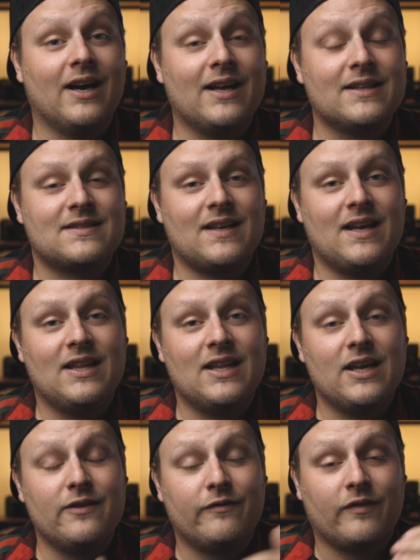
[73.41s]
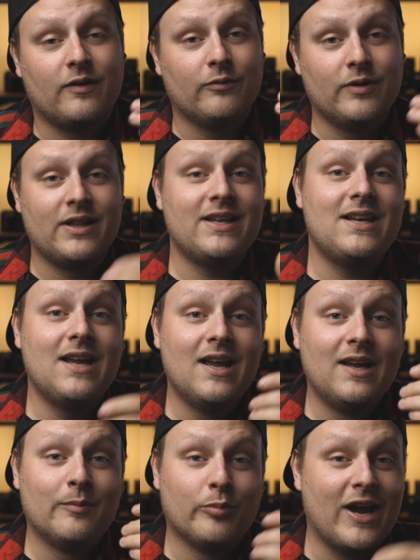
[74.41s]
dots, and they've really
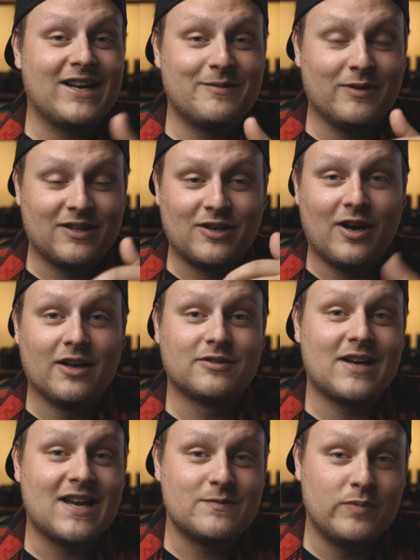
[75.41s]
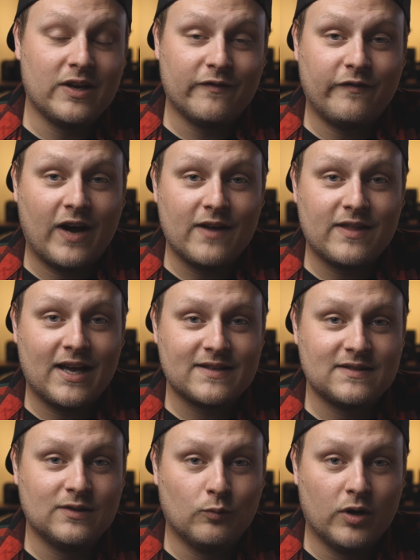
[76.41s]
bragged about the contrast being 5,000 to